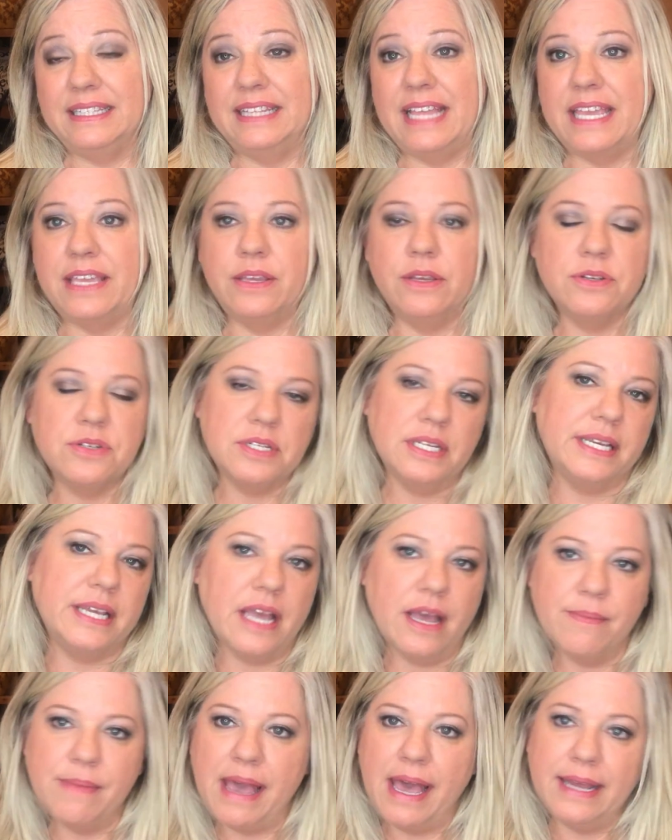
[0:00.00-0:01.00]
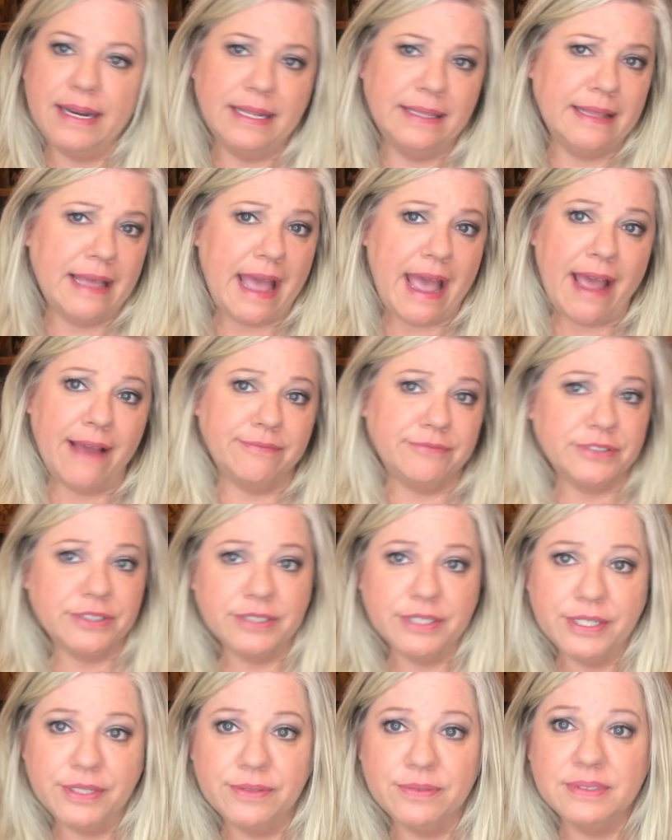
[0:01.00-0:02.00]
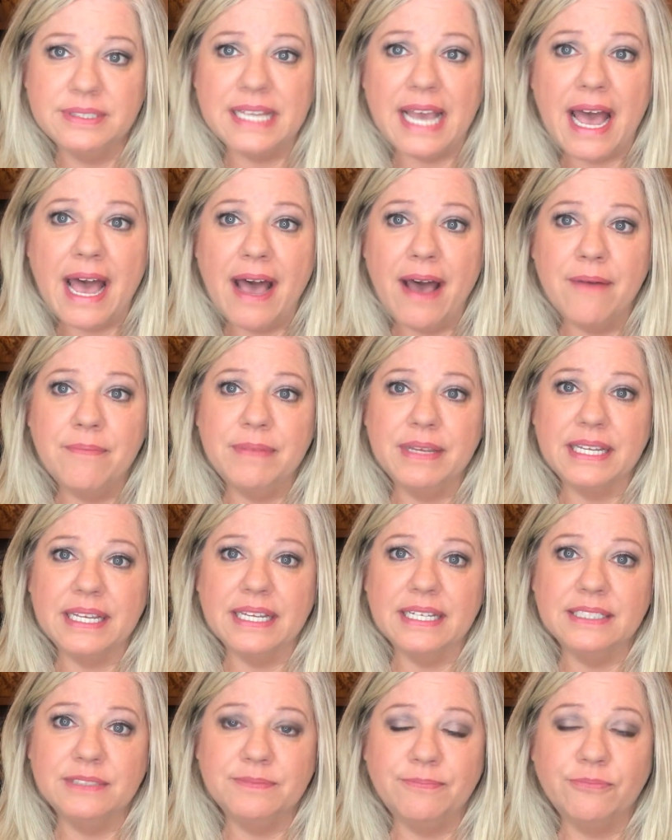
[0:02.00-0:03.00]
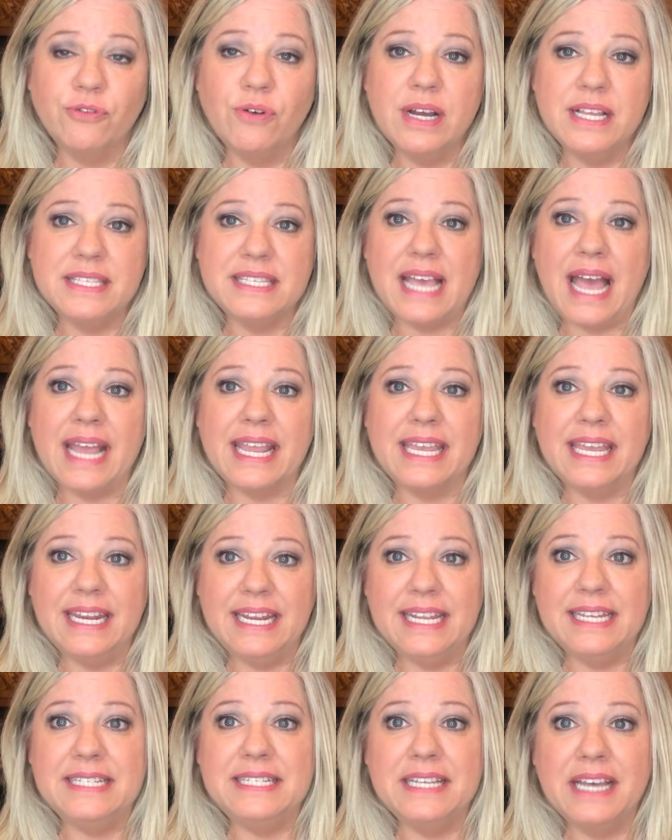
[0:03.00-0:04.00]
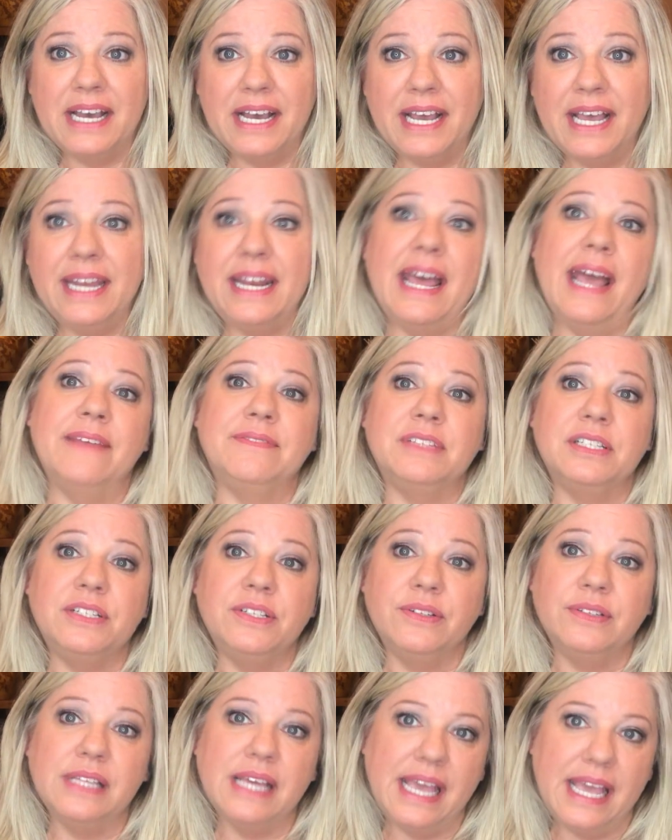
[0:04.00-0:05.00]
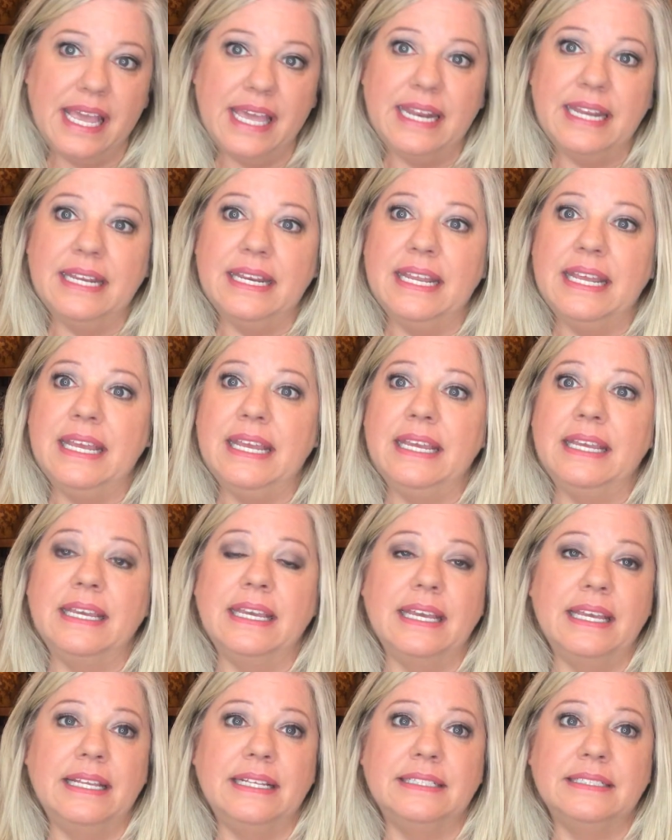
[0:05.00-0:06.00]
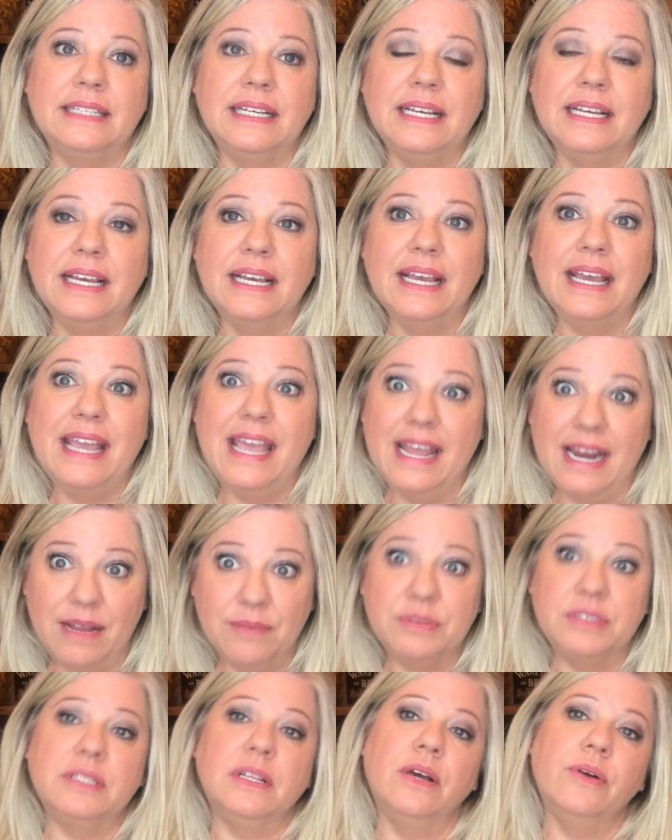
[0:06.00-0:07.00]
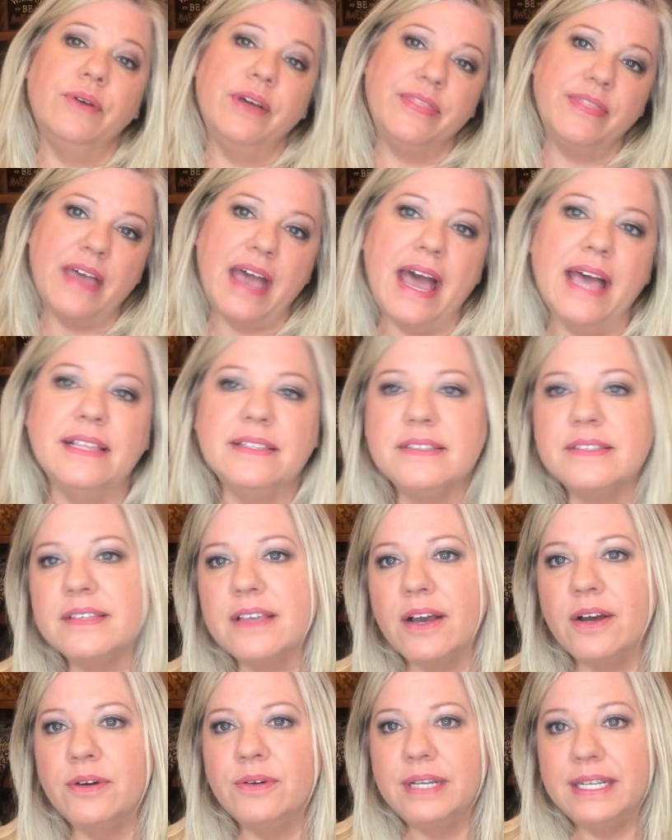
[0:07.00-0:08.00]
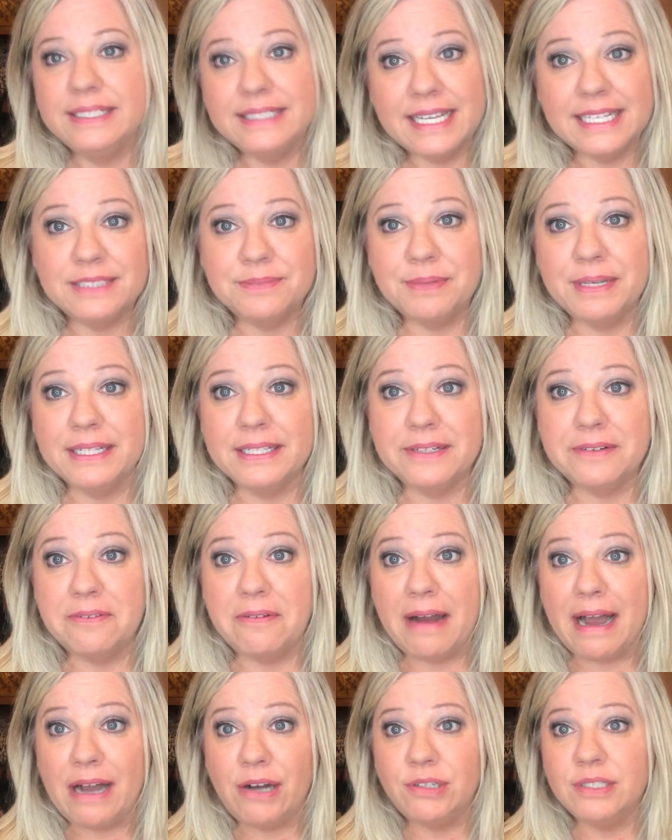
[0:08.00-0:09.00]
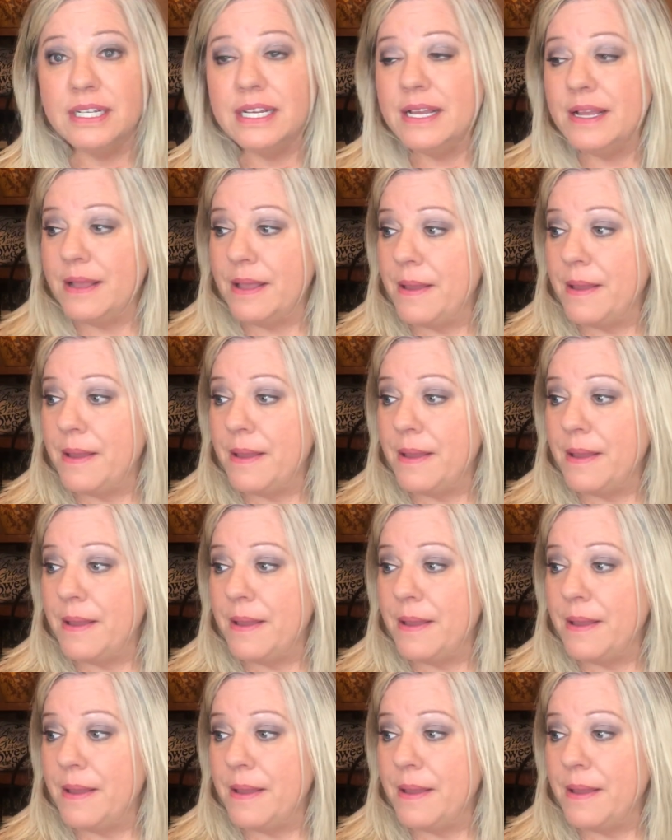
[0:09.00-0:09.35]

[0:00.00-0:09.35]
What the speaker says: They usually come out in the afternoon time because once I get it done, I have to do the editing and I'm slow at that. So it takes me a little while.